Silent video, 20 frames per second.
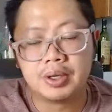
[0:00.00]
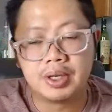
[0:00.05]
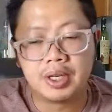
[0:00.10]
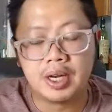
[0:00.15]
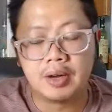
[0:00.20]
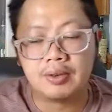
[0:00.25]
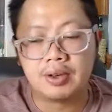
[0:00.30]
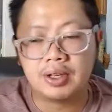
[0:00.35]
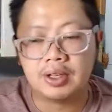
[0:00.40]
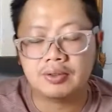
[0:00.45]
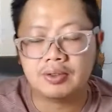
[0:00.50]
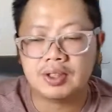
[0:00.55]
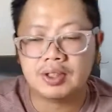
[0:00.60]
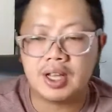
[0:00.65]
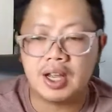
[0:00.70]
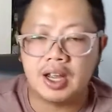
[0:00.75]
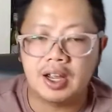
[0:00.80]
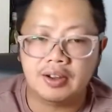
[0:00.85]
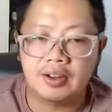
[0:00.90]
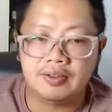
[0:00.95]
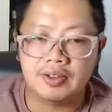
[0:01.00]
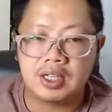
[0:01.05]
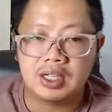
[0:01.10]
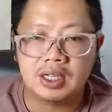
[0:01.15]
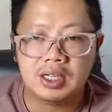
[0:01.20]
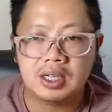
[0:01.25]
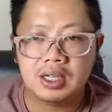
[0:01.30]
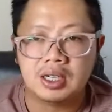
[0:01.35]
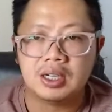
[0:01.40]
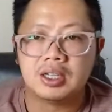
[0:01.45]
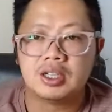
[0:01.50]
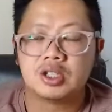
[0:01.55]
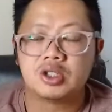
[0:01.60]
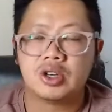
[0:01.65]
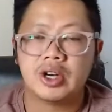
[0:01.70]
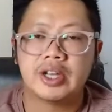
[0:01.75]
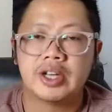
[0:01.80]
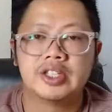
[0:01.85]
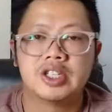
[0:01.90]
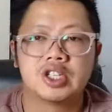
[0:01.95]
put even the heavy
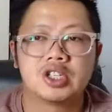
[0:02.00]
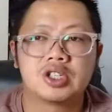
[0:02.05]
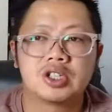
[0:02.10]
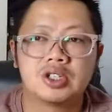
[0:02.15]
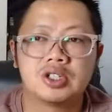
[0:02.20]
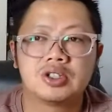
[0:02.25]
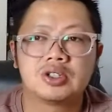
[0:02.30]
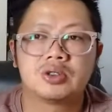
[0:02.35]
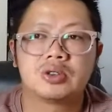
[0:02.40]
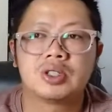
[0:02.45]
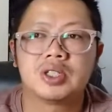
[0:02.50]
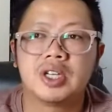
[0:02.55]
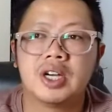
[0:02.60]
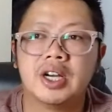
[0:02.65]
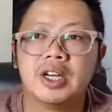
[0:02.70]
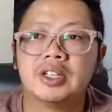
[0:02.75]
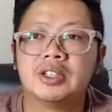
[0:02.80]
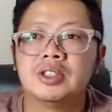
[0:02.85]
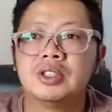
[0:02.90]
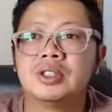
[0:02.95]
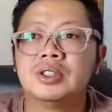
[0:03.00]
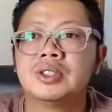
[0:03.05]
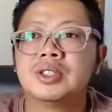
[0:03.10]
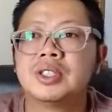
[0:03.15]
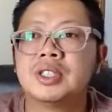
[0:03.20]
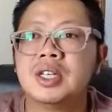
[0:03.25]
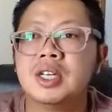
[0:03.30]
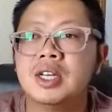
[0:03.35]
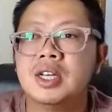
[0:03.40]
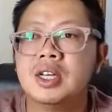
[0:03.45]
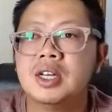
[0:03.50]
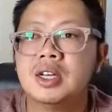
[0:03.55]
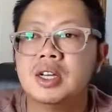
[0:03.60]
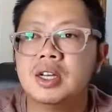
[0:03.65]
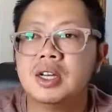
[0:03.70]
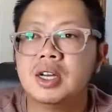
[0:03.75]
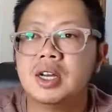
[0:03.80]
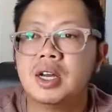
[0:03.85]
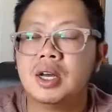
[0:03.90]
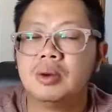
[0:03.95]
transitions or titles.
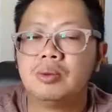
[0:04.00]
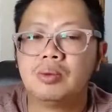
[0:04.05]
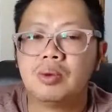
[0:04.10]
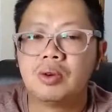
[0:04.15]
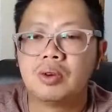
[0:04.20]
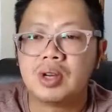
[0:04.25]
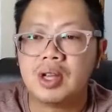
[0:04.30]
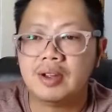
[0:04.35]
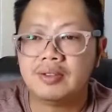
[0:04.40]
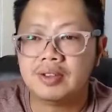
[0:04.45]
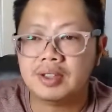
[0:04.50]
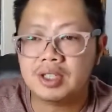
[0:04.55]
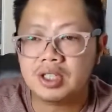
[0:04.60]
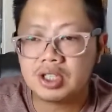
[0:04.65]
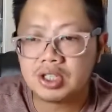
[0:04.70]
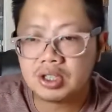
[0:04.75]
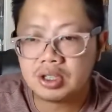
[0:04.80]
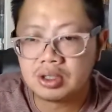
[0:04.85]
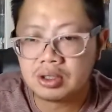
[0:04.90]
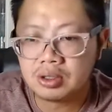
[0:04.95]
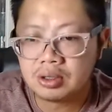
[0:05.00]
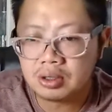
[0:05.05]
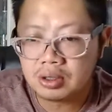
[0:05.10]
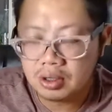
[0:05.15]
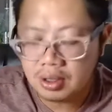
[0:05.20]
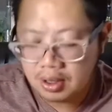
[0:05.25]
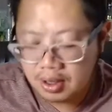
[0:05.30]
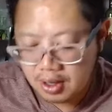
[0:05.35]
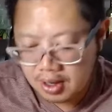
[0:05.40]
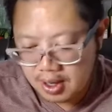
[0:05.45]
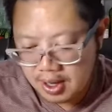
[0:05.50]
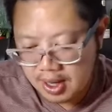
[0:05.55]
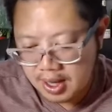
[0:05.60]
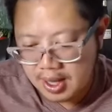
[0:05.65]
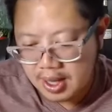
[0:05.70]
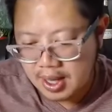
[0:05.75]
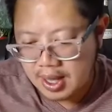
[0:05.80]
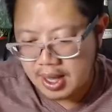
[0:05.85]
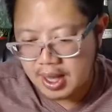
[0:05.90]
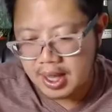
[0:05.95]
It won't have an issue.
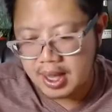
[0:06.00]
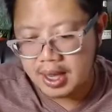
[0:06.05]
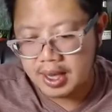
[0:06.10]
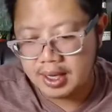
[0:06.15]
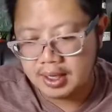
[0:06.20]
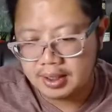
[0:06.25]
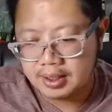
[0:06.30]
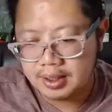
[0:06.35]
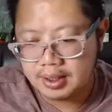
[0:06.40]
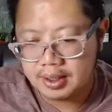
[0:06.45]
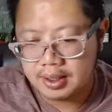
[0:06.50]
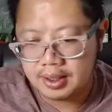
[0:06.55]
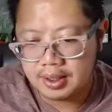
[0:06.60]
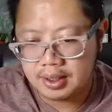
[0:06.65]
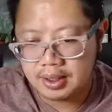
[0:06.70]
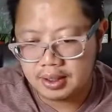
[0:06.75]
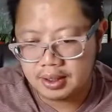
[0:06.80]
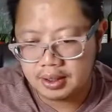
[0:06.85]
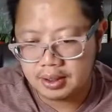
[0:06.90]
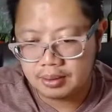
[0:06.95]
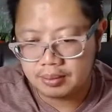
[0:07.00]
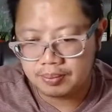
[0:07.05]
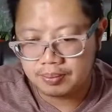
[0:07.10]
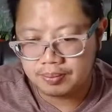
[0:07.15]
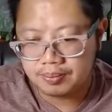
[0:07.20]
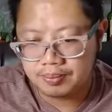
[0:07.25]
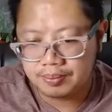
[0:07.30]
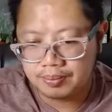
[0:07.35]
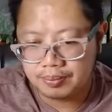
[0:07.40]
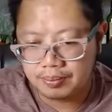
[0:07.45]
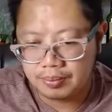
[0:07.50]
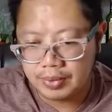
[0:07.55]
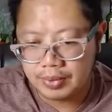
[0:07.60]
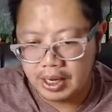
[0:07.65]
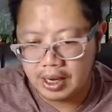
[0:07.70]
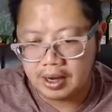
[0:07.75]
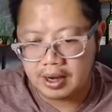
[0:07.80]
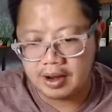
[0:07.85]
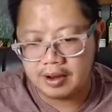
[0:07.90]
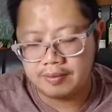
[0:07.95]
And
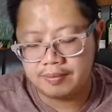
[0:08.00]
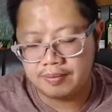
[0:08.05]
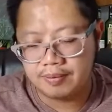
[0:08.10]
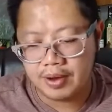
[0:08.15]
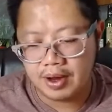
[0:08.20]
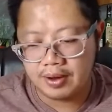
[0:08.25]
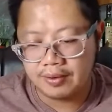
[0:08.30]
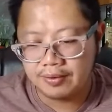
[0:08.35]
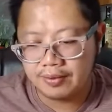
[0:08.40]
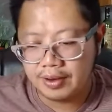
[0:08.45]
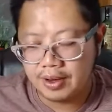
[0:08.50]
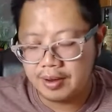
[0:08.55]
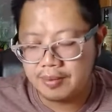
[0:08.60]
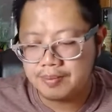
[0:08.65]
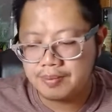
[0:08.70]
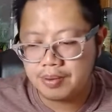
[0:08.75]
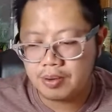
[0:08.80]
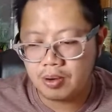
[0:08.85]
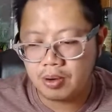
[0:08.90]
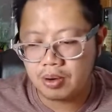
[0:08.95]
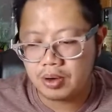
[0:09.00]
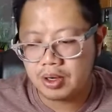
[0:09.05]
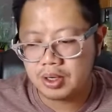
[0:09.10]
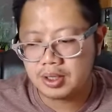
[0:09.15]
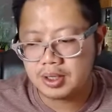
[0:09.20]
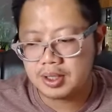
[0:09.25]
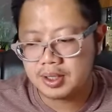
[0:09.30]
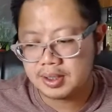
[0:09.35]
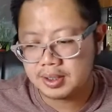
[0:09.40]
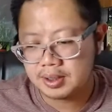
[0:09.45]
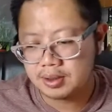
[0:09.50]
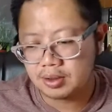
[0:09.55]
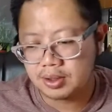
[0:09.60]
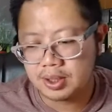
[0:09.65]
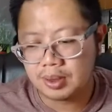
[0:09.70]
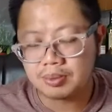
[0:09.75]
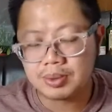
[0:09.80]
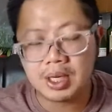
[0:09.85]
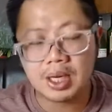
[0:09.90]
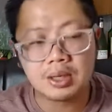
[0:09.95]
yeah, I've imported. So
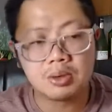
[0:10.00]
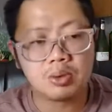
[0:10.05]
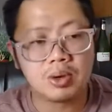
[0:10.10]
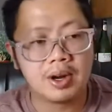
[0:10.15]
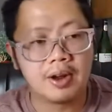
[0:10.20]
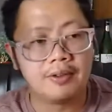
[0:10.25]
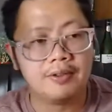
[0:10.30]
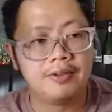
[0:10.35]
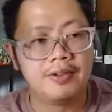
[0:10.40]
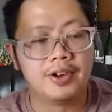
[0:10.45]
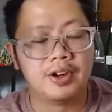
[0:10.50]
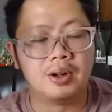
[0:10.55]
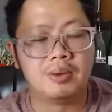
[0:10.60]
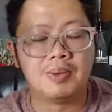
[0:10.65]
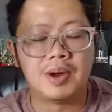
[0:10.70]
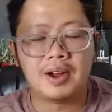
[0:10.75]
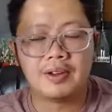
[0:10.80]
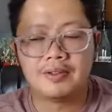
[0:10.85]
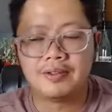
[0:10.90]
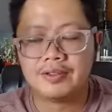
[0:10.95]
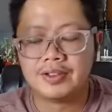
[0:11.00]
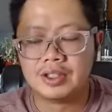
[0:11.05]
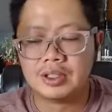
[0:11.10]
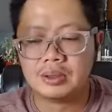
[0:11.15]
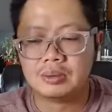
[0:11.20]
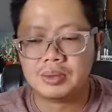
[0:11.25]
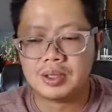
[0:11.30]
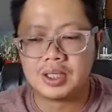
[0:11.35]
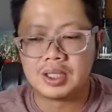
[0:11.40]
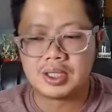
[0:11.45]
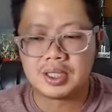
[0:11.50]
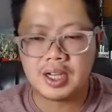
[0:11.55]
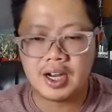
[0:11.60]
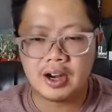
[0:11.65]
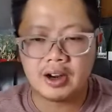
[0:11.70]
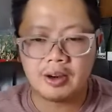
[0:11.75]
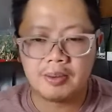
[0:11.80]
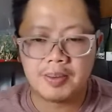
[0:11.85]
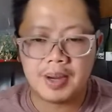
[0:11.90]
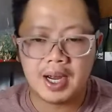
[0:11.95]
sometimes when I film an
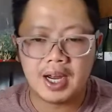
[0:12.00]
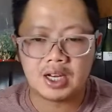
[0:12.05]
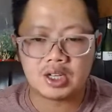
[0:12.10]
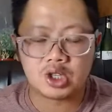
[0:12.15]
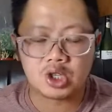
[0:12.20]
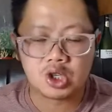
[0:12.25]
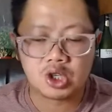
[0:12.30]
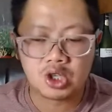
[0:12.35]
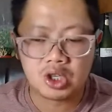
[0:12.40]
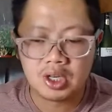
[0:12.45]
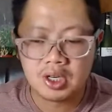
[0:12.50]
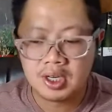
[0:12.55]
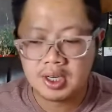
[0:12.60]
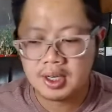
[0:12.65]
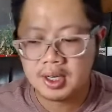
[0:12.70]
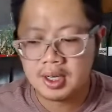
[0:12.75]
entire batch